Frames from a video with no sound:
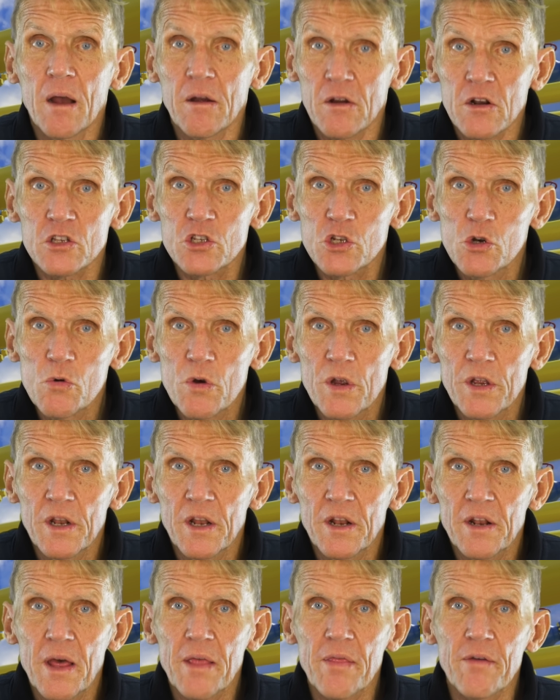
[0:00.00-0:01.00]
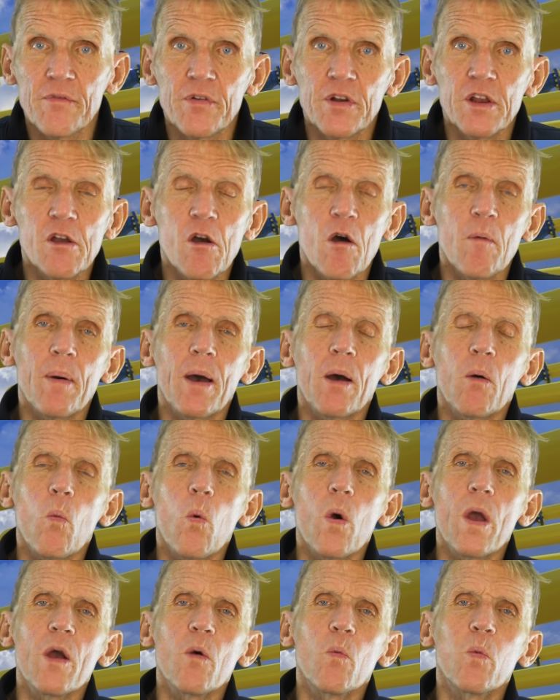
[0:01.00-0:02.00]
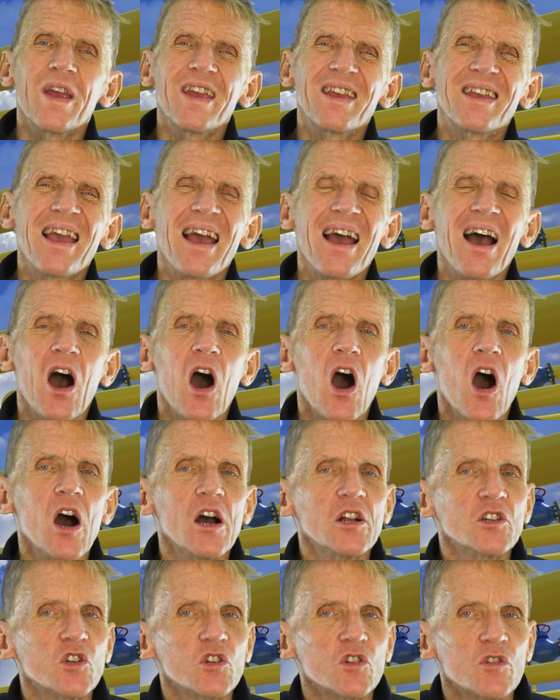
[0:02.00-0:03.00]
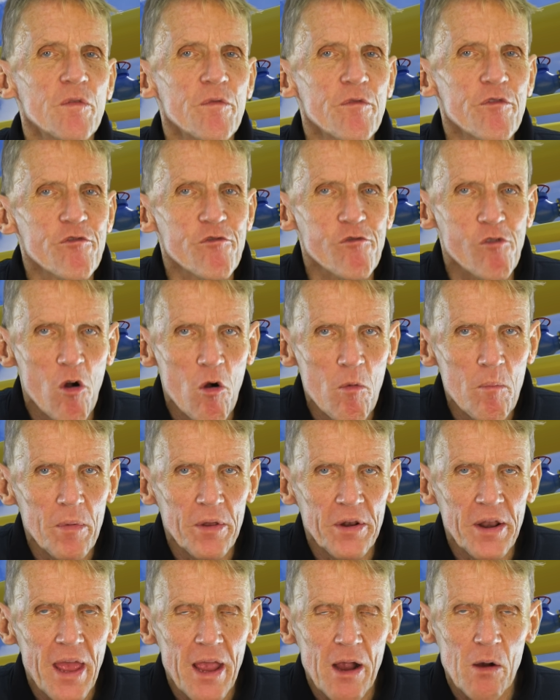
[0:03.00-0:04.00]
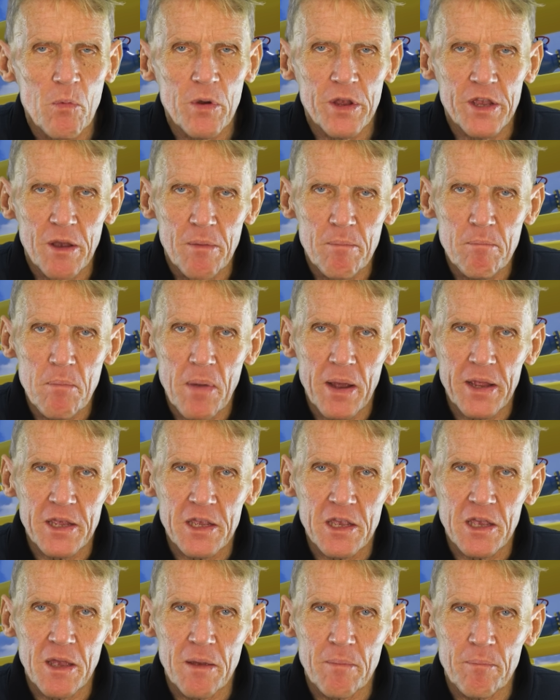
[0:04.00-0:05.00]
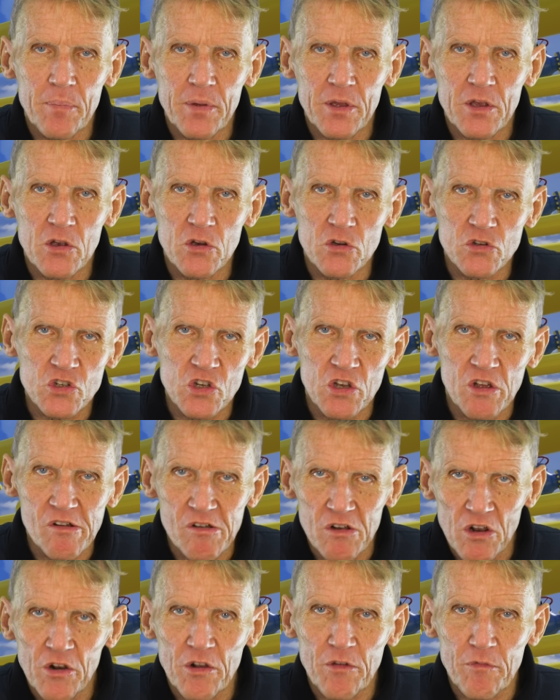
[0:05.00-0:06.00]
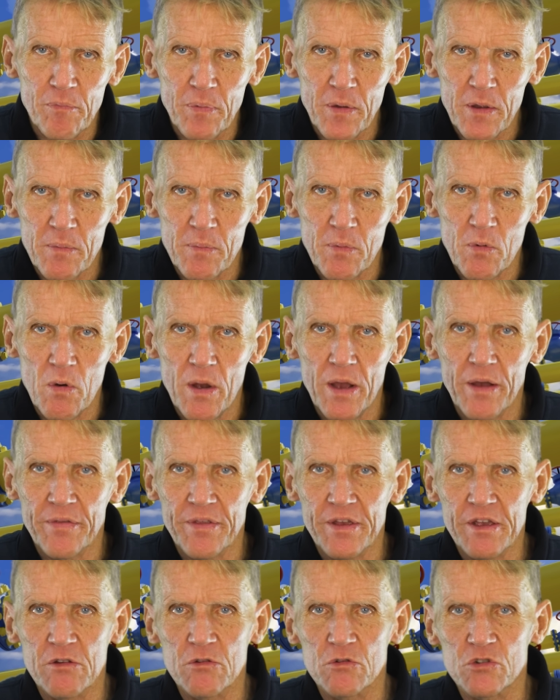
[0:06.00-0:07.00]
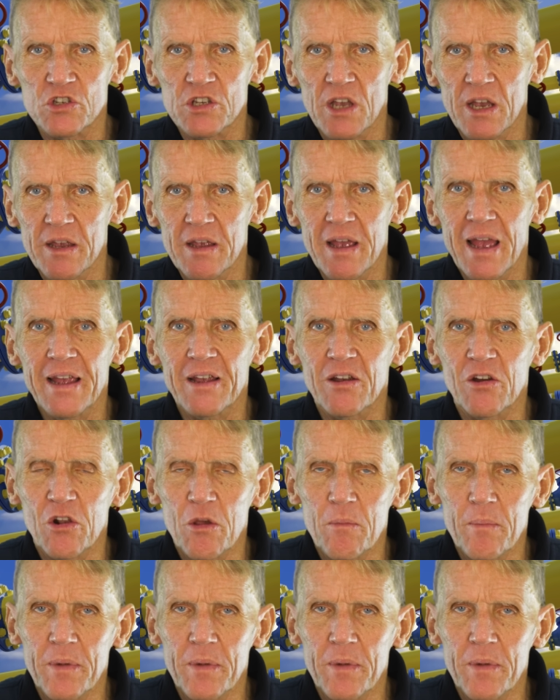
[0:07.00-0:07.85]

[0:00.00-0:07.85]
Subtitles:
I'm going to talk in another video about where we get hydrogen from and how we can make it, because there are a lot of people out there who say, hang on a